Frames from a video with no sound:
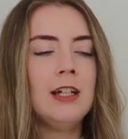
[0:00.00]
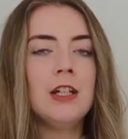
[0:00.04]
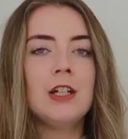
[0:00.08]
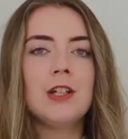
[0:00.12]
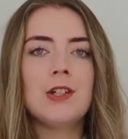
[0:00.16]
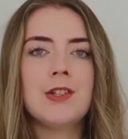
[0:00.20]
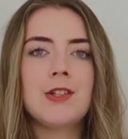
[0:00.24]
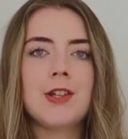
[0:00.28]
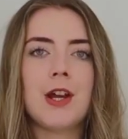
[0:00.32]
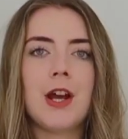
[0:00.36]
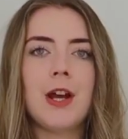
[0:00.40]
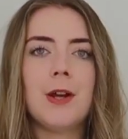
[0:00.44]

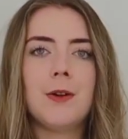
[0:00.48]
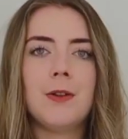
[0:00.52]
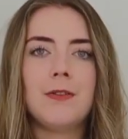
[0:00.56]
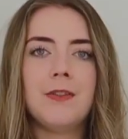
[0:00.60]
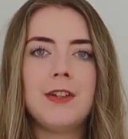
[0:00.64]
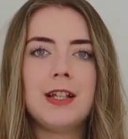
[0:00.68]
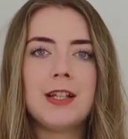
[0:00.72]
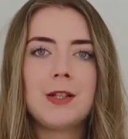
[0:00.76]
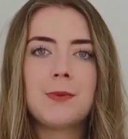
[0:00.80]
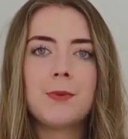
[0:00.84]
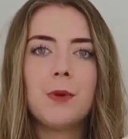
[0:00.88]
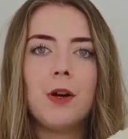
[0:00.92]
So
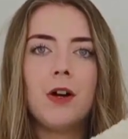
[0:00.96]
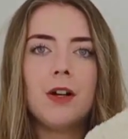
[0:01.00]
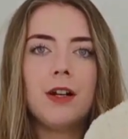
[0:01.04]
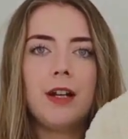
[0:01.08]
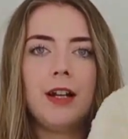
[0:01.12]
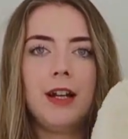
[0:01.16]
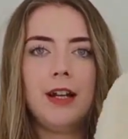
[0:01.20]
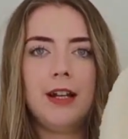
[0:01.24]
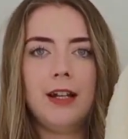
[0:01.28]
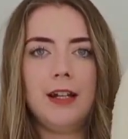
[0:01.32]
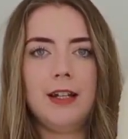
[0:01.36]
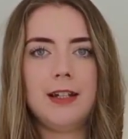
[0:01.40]
this one
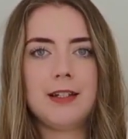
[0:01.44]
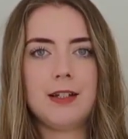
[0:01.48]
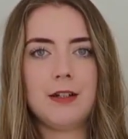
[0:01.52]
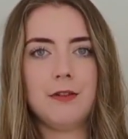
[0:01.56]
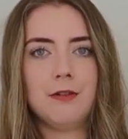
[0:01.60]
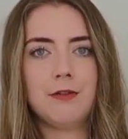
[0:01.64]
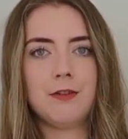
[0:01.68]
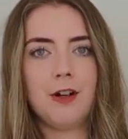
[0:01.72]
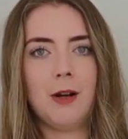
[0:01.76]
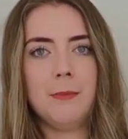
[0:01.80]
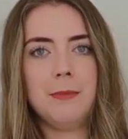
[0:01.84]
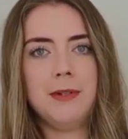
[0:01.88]
is
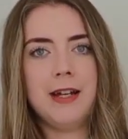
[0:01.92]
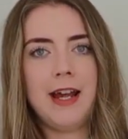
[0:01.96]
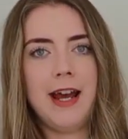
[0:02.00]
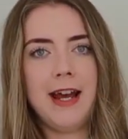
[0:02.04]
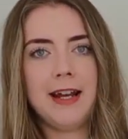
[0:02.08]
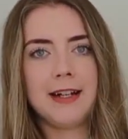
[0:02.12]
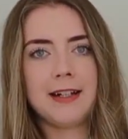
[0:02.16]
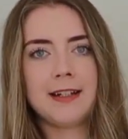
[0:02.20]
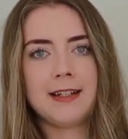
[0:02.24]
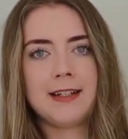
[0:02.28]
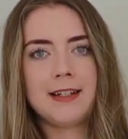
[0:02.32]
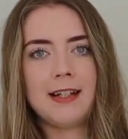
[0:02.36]
from
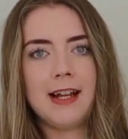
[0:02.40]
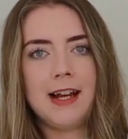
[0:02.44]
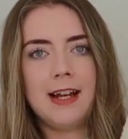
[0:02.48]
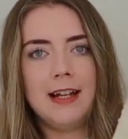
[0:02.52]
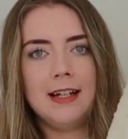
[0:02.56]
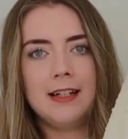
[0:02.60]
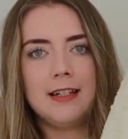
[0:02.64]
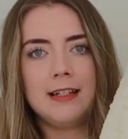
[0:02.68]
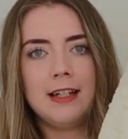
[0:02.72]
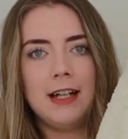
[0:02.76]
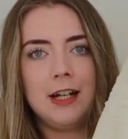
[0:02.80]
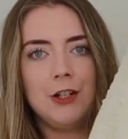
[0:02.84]
Next,
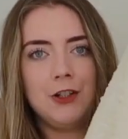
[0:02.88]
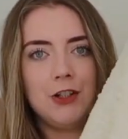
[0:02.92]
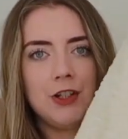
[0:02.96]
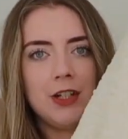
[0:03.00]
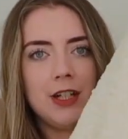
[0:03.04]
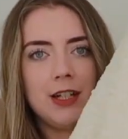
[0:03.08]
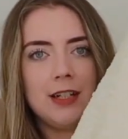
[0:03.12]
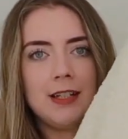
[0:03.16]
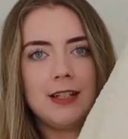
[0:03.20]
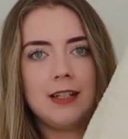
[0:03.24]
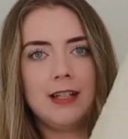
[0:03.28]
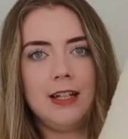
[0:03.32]
and as you
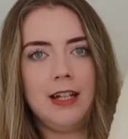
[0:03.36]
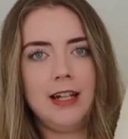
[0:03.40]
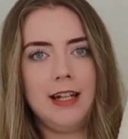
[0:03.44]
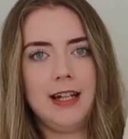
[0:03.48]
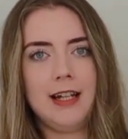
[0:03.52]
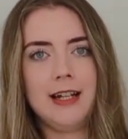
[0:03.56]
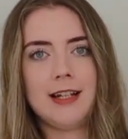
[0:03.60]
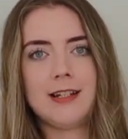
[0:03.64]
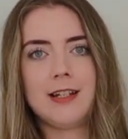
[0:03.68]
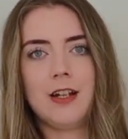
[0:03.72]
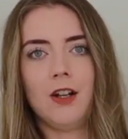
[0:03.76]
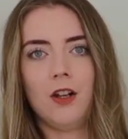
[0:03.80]
can see
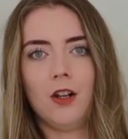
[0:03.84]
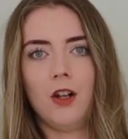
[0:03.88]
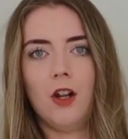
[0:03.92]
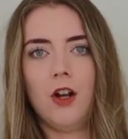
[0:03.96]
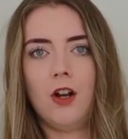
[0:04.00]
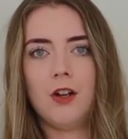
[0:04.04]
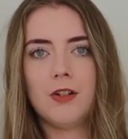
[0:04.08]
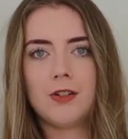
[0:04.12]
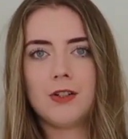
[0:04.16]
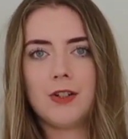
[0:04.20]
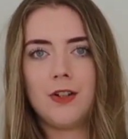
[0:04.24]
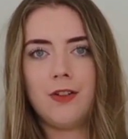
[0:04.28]
it's a
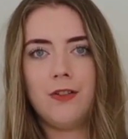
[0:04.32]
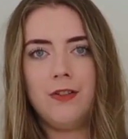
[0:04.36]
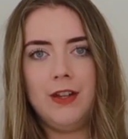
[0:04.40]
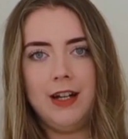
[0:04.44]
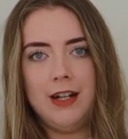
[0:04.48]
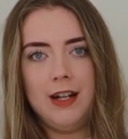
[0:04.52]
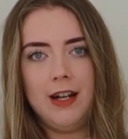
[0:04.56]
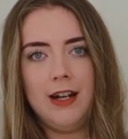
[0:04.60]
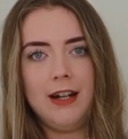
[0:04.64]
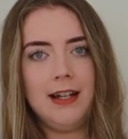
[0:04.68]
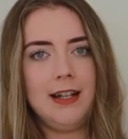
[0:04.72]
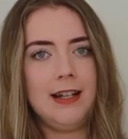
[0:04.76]
lot
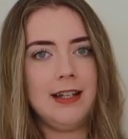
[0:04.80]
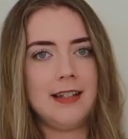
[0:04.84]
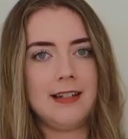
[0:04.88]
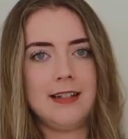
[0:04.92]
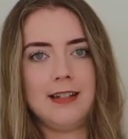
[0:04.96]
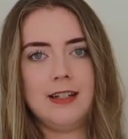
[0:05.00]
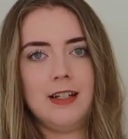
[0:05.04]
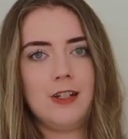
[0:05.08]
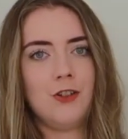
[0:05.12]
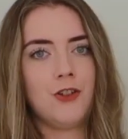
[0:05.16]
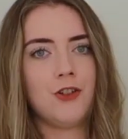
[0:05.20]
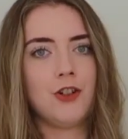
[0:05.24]
thinner, it isn't
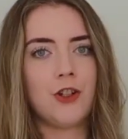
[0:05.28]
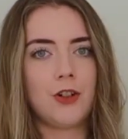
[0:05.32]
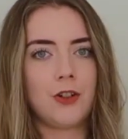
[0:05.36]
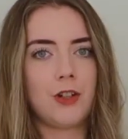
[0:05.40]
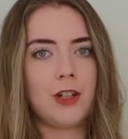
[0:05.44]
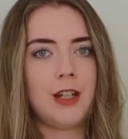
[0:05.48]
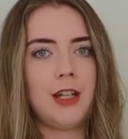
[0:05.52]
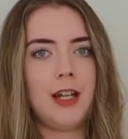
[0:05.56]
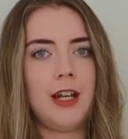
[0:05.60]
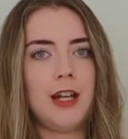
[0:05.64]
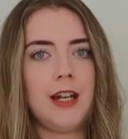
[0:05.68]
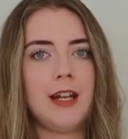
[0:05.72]
as
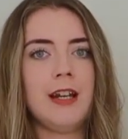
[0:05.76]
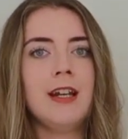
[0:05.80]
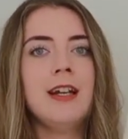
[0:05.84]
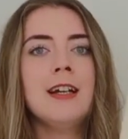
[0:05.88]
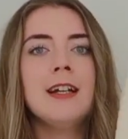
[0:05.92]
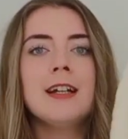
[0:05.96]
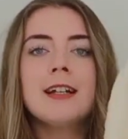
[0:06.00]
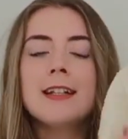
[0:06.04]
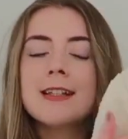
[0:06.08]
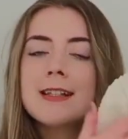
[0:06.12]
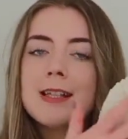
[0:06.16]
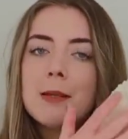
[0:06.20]
chunky,
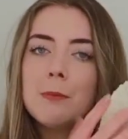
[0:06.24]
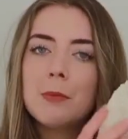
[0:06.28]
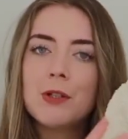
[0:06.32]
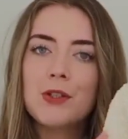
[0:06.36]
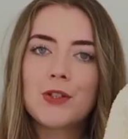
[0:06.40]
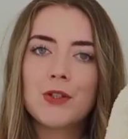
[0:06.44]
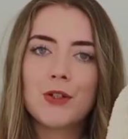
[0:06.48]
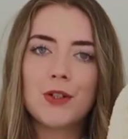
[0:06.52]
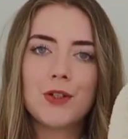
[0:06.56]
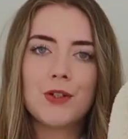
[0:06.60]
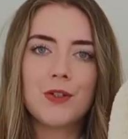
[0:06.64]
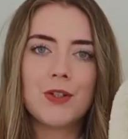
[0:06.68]
similar
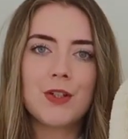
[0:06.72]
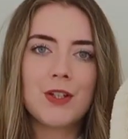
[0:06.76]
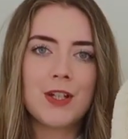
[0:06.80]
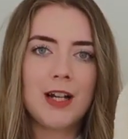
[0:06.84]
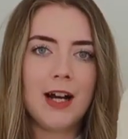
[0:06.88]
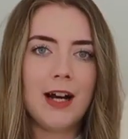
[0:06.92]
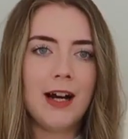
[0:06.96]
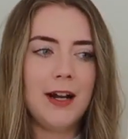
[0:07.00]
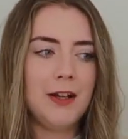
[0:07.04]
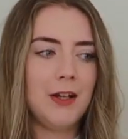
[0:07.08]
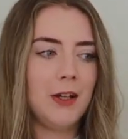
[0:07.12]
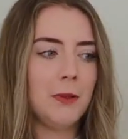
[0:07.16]
sort of
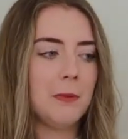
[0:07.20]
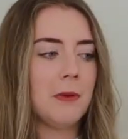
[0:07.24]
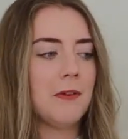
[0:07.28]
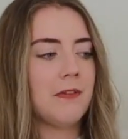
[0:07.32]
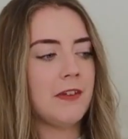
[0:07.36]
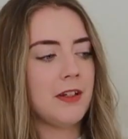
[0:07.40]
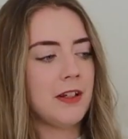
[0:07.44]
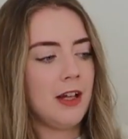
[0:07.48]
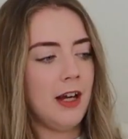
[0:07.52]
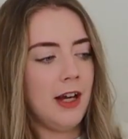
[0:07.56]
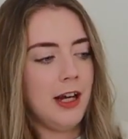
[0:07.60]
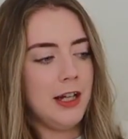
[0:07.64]
style with
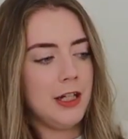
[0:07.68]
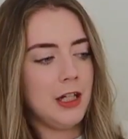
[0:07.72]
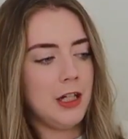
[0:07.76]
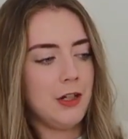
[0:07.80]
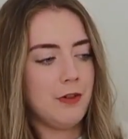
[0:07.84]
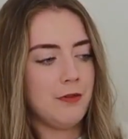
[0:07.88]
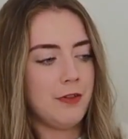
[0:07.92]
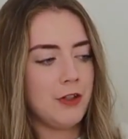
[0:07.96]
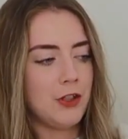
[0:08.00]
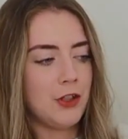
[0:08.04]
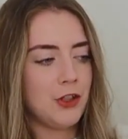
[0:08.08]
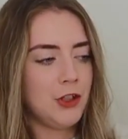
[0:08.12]
a kind
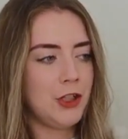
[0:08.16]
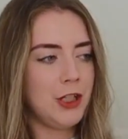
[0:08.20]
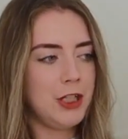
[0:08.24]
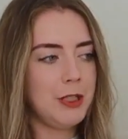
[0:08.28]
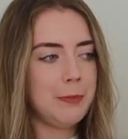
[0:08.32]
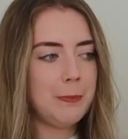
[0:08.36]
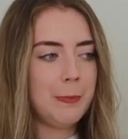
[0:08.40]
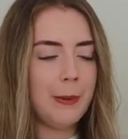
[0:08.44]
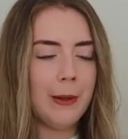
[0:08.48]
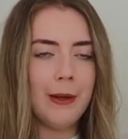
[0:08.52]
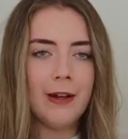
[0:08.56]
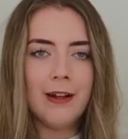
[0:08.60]
of
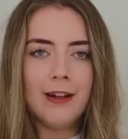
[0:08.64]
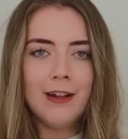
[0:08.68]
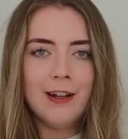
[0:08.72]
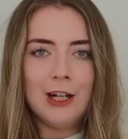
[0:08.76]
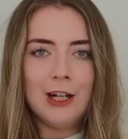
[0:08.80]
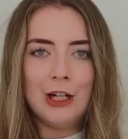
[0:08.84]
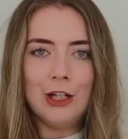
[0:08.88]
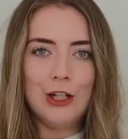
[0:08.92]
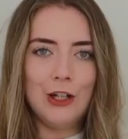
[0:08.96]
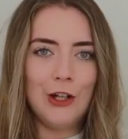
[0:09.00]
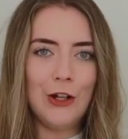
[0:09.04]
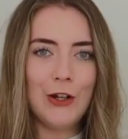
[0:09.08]
sheep
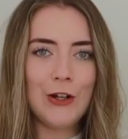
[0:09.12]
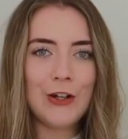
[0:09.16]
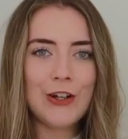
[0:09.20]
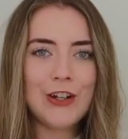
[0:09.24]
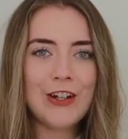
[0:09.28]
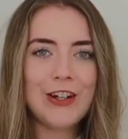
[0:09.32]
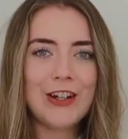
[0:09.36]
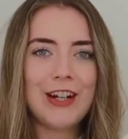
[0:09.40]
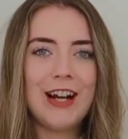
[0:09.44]
look.